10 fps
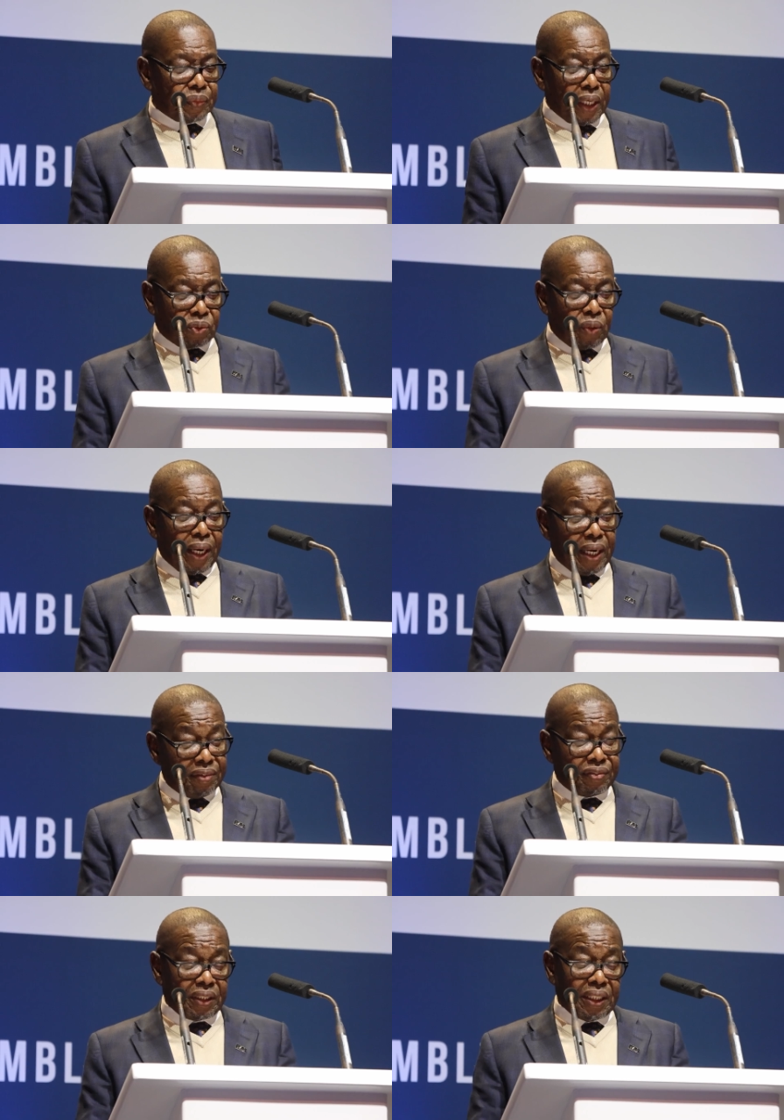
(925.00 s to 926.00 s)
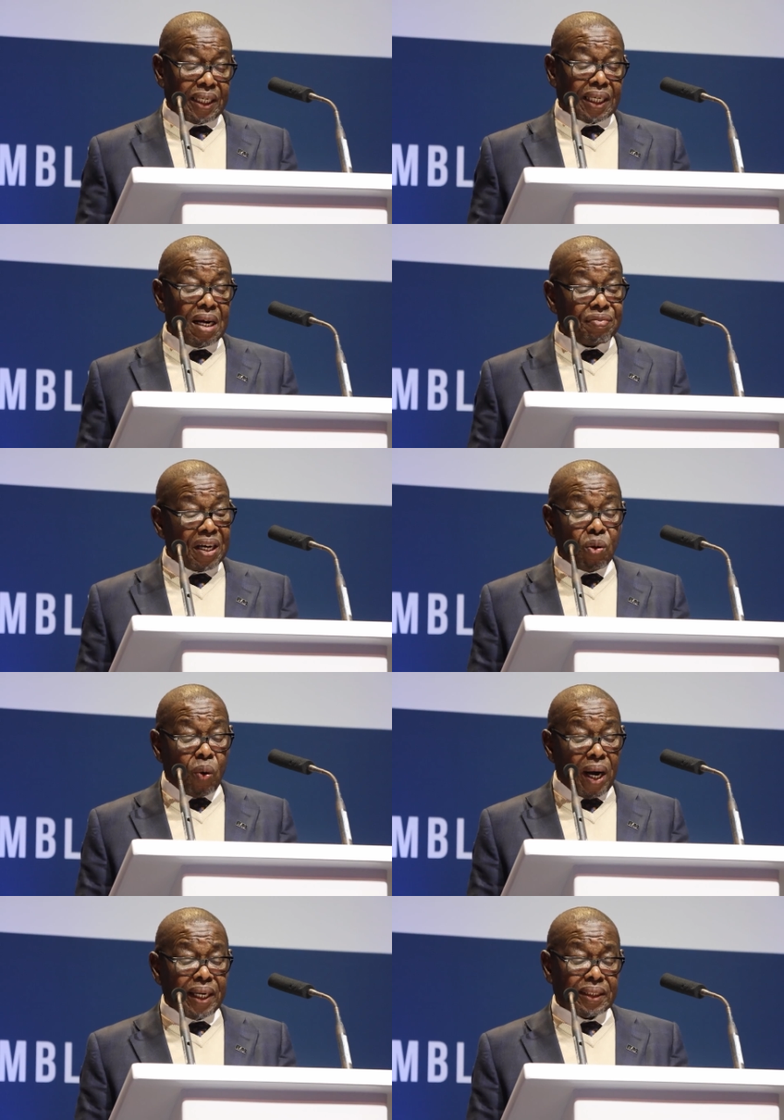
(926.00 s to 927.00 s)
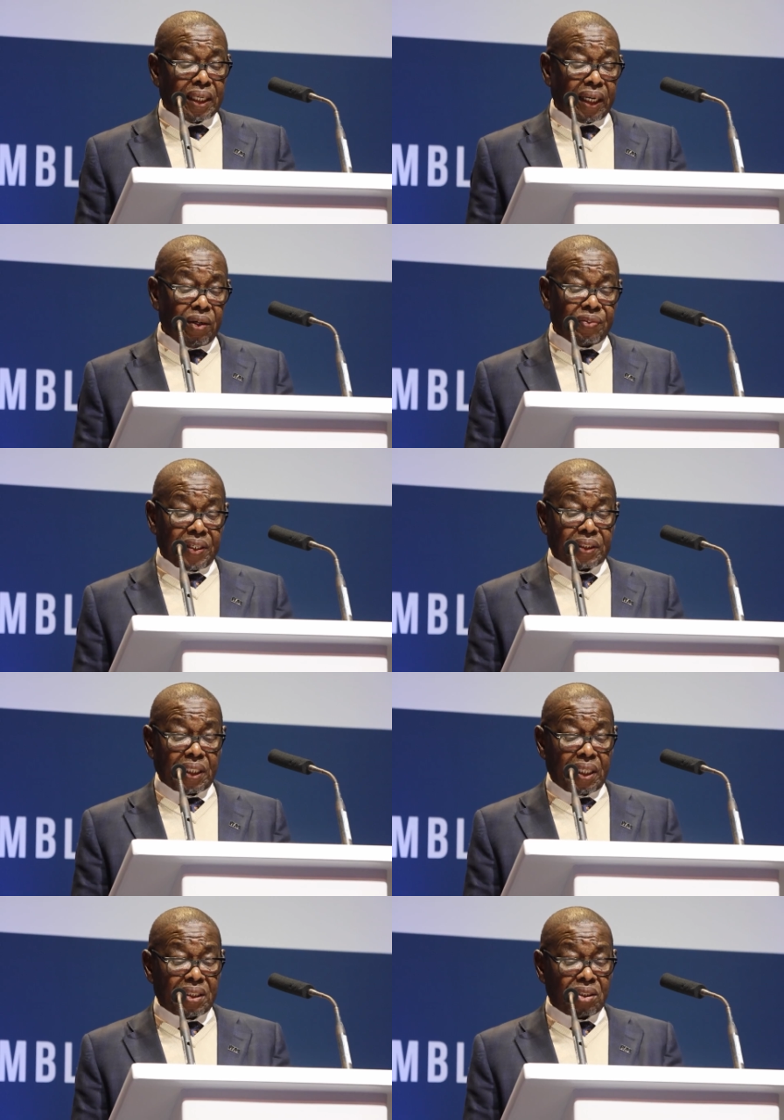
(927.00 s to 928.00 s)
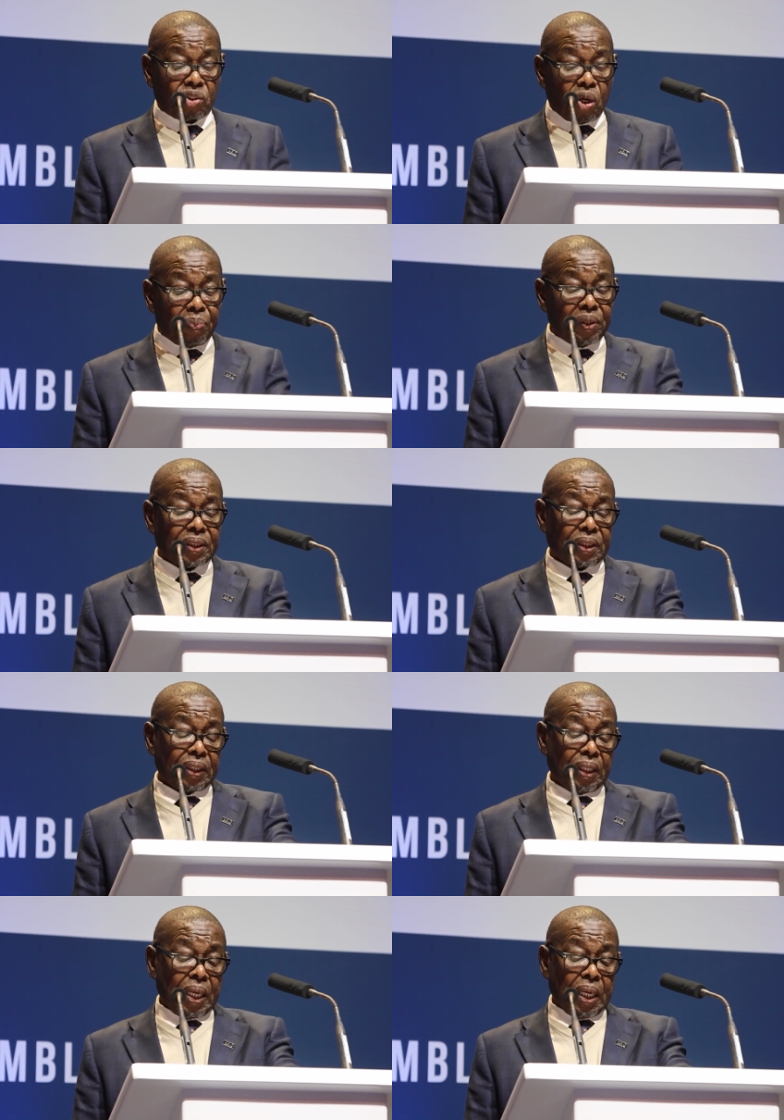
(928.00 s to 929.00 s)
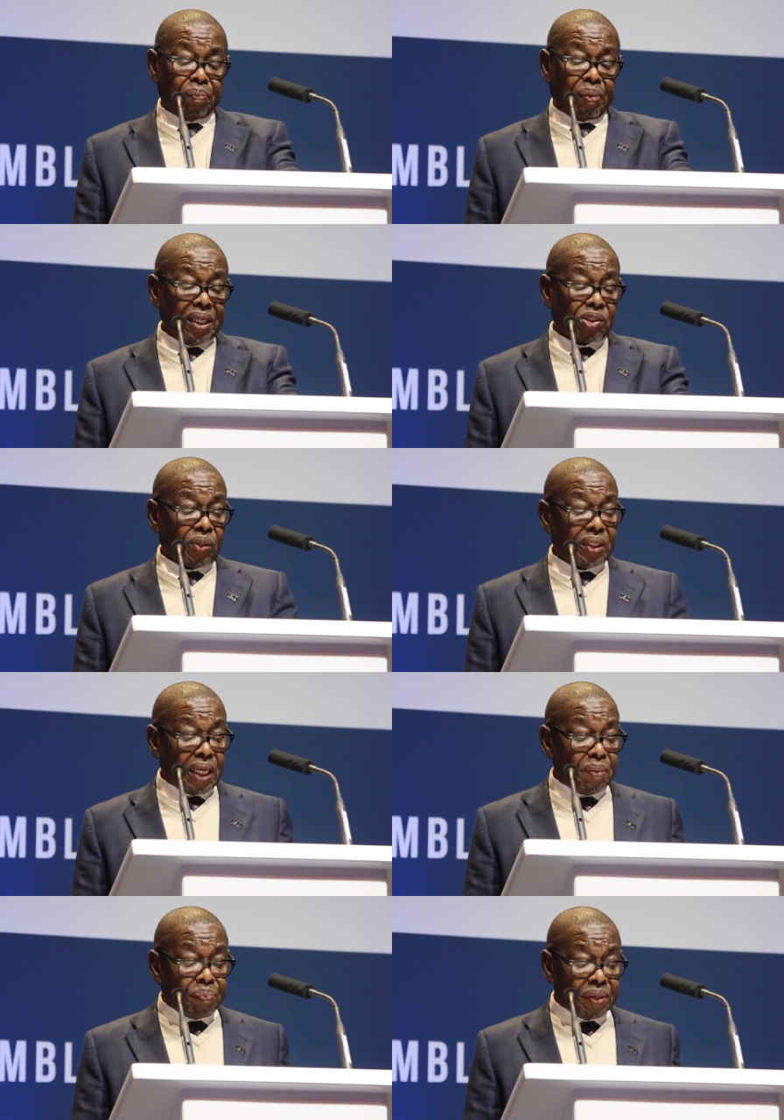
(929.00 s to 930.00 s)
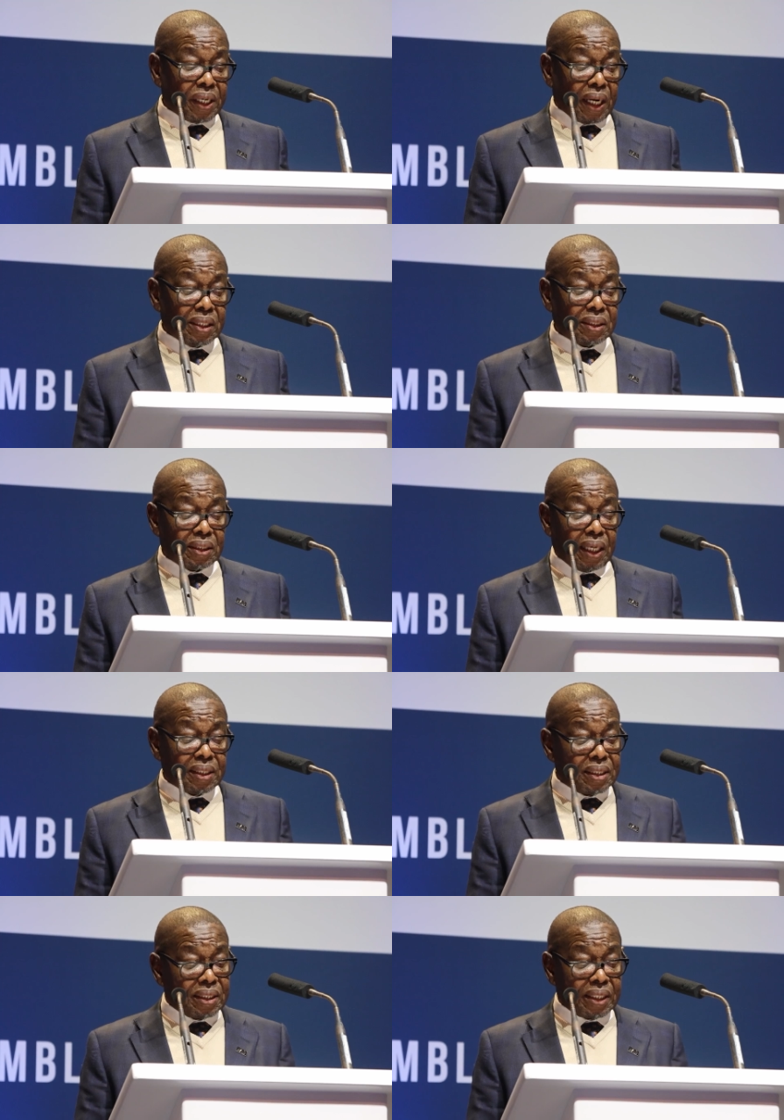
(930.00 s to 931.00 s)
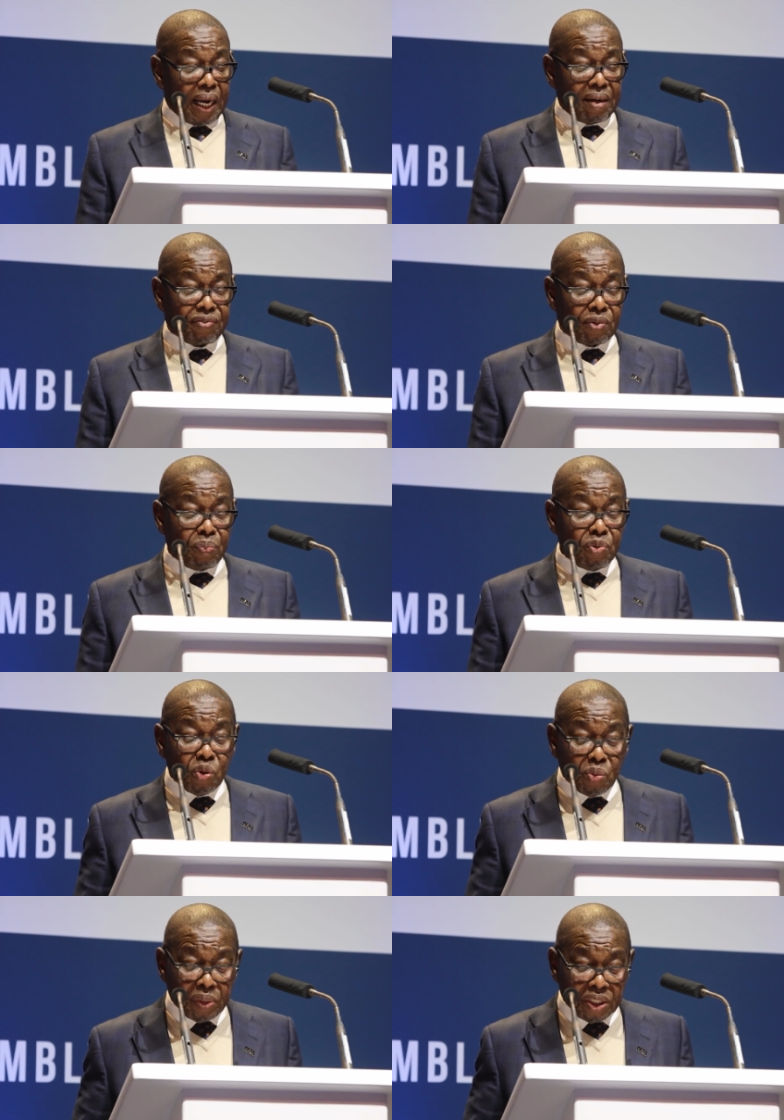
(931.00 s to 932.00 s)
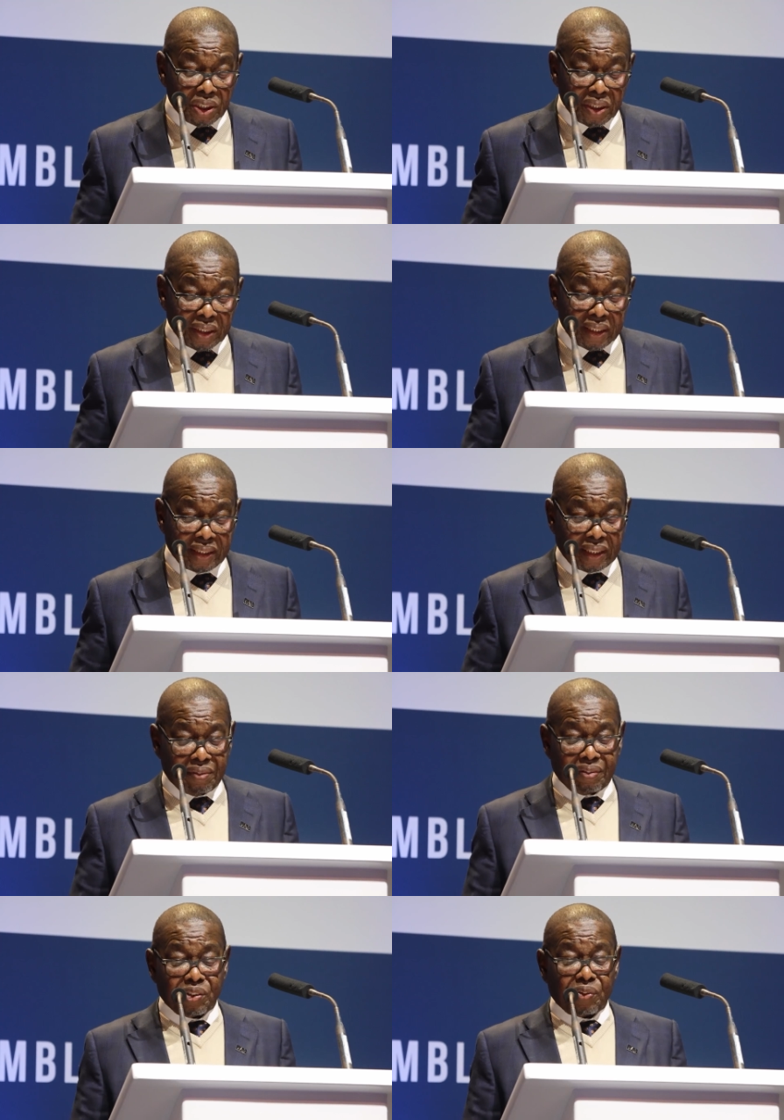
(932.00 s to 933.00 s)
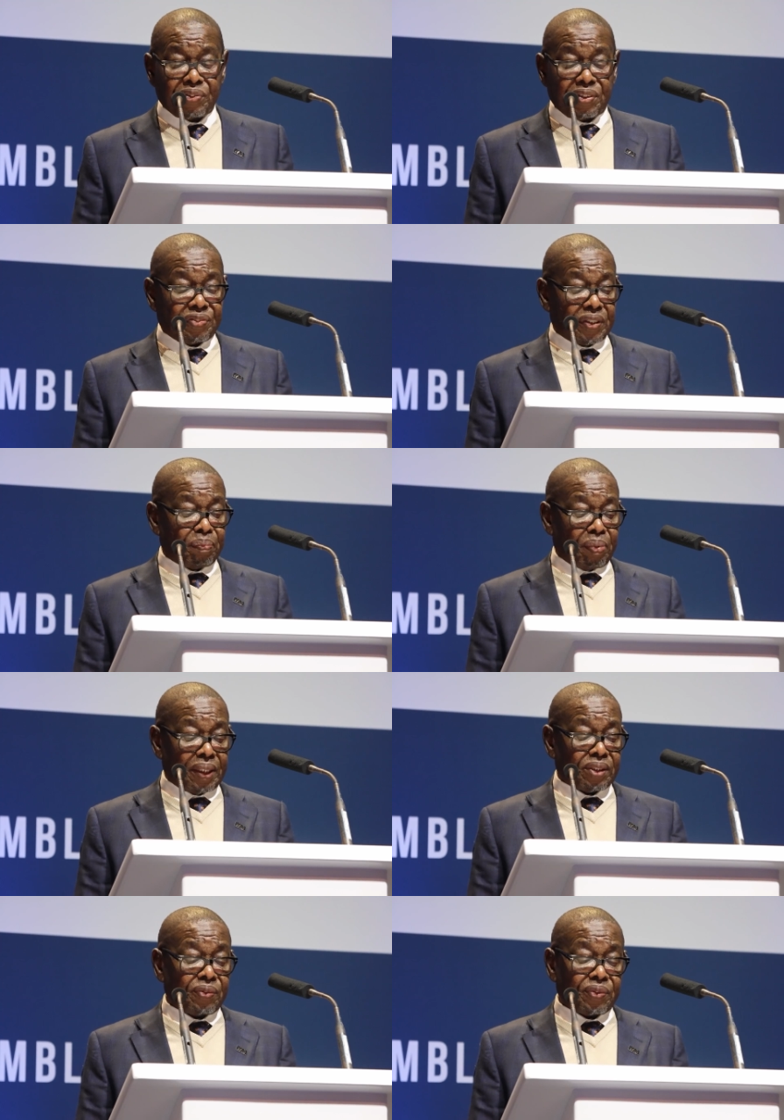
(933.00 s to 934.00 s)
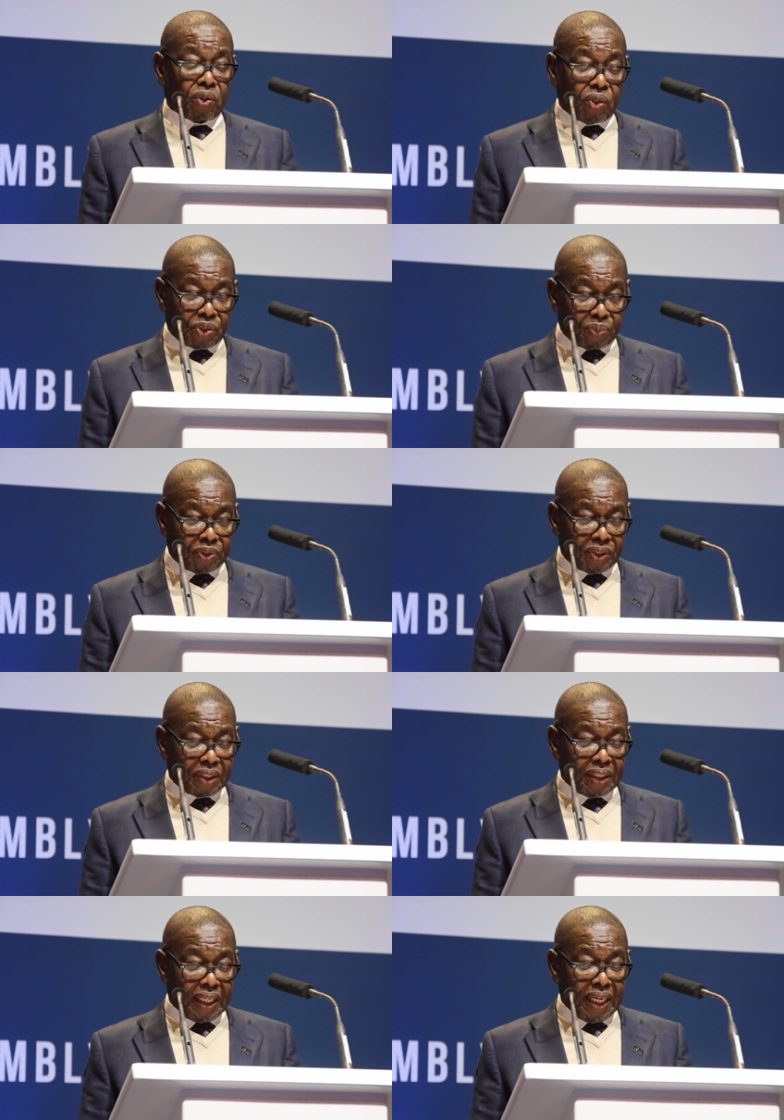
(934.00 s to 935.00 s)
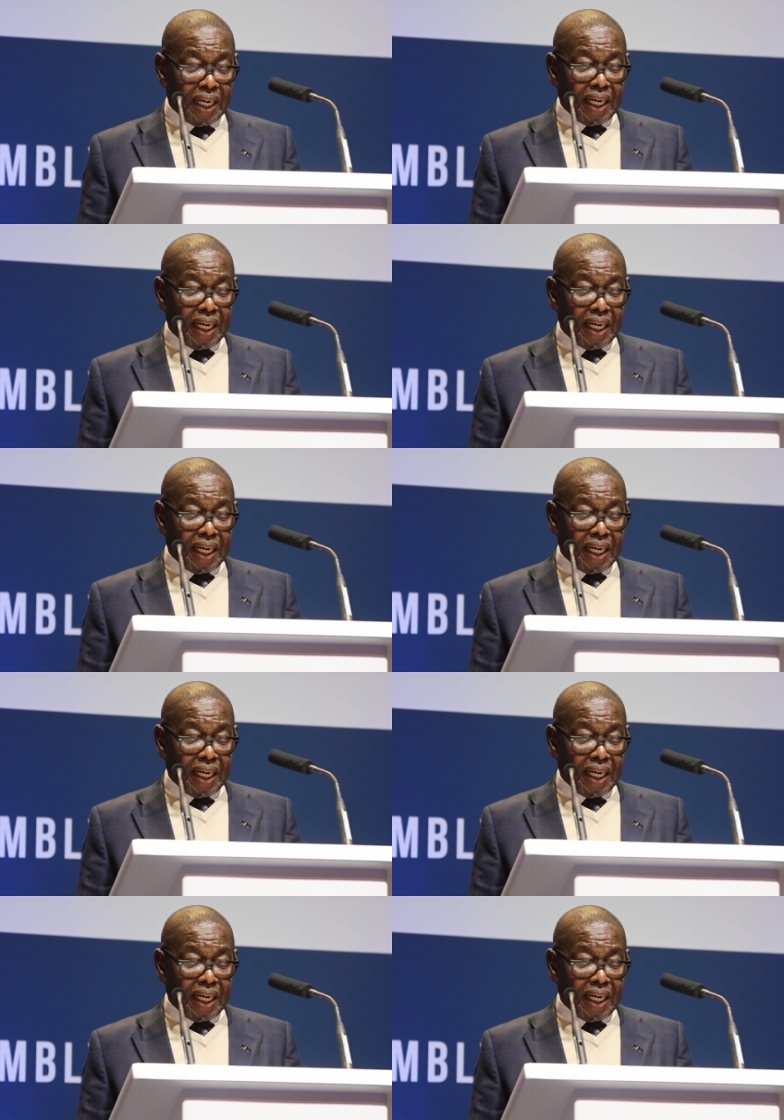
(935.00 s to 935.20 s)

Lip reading: that you are having here cover a wide array of exciting topics based on the empirical results derived from new missions and surveys of different parts of the cosmos,